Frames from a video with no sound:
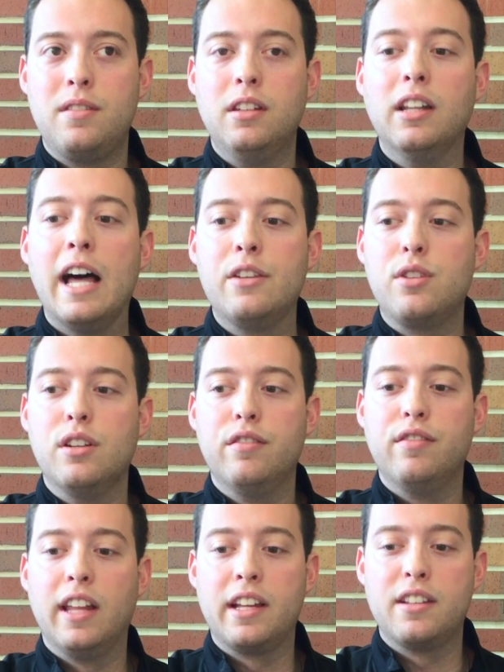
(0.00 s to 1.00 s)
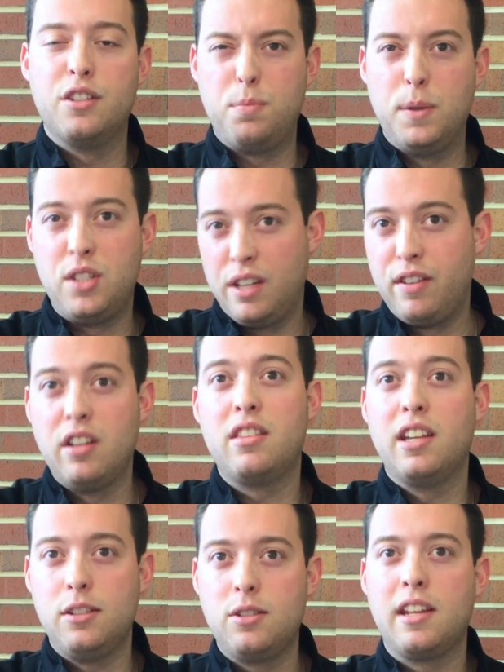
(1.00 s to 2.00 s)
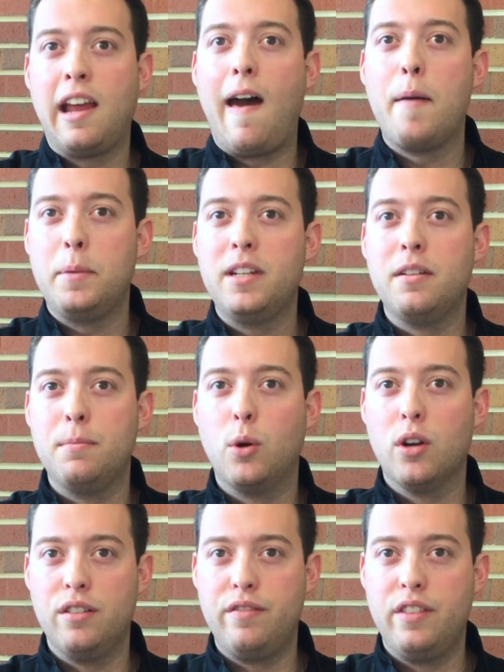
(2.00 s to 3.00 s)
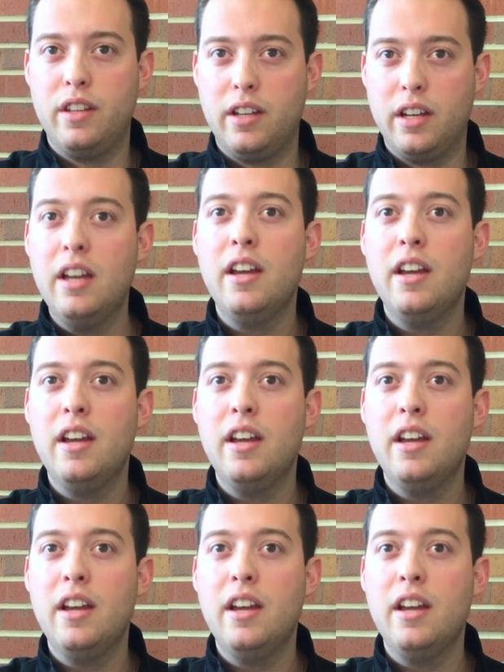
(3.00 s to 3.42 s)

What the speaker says: less of like the specific things that happened and more of the